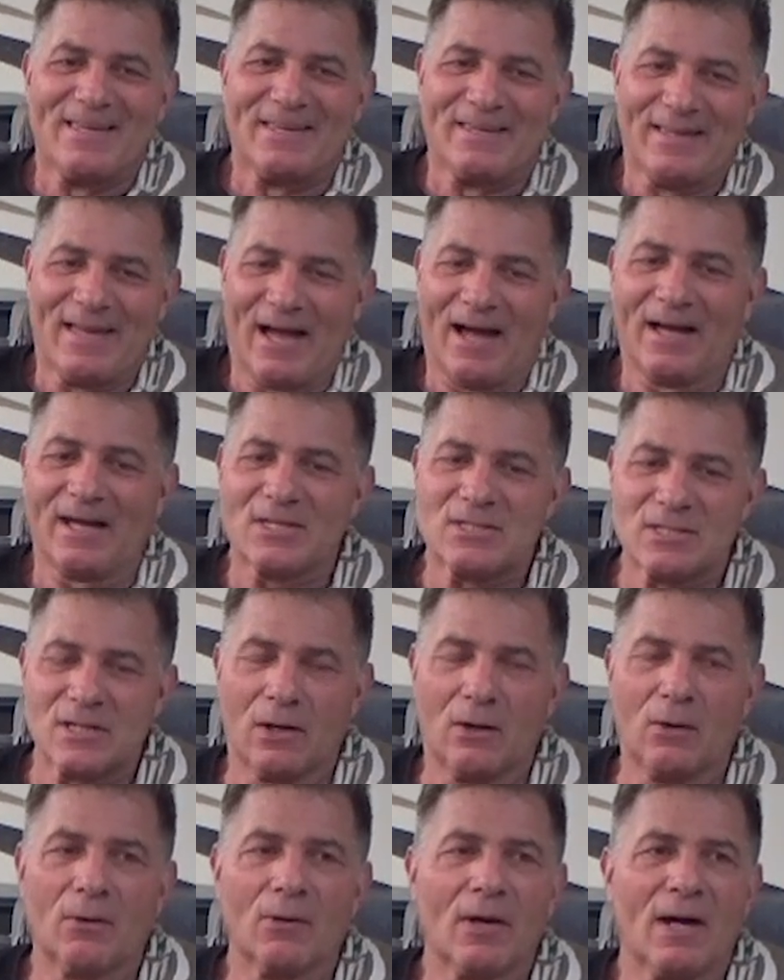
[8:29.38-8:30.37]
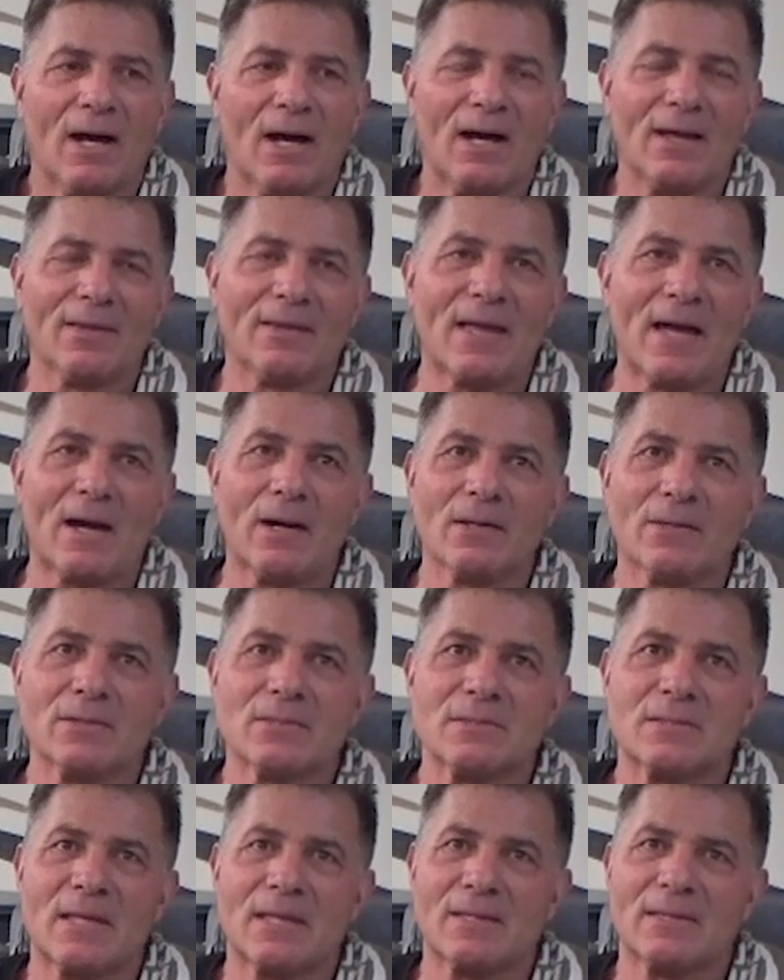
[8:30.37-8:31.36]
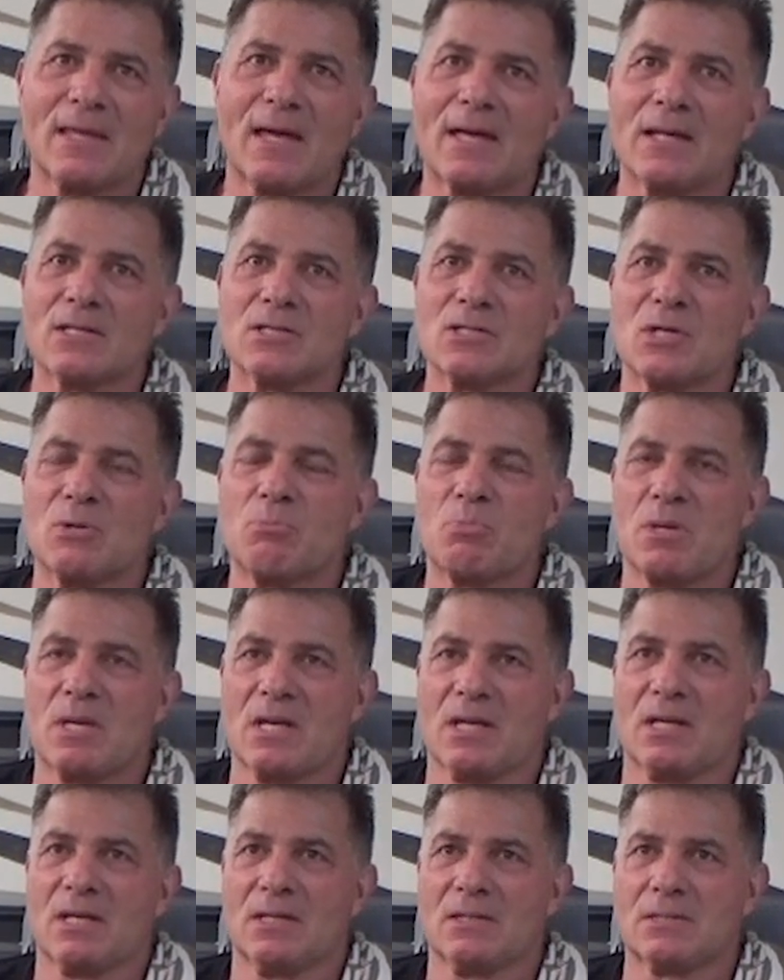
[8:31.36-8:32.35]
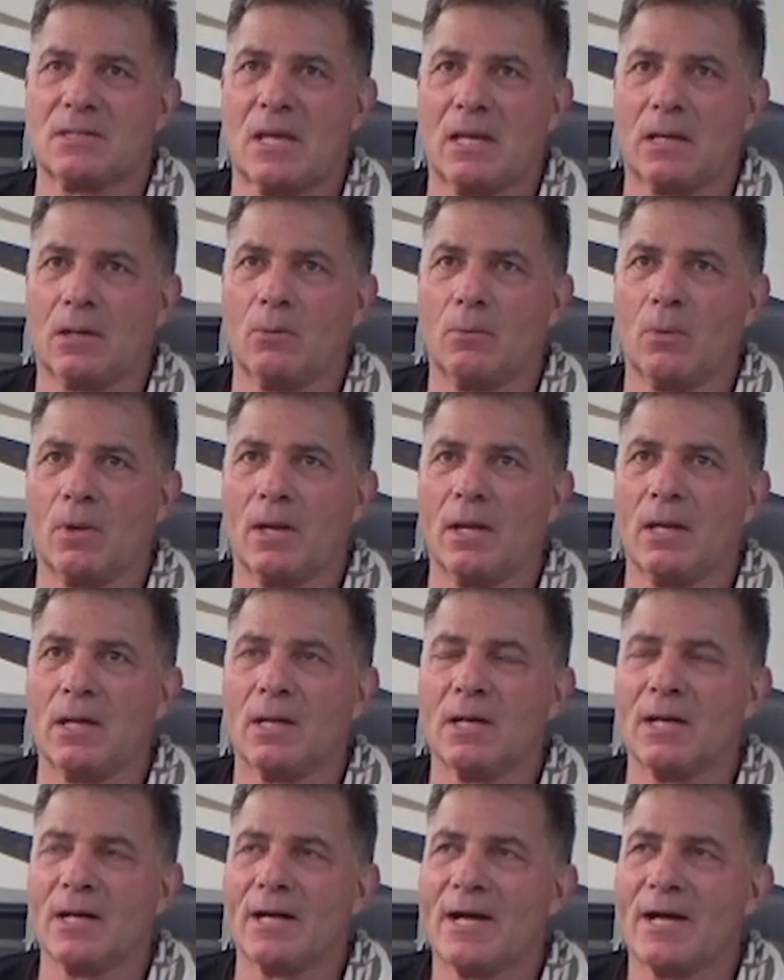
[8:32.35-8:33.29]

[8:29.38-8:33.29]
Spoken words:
Yeah, so that is a big takeaway.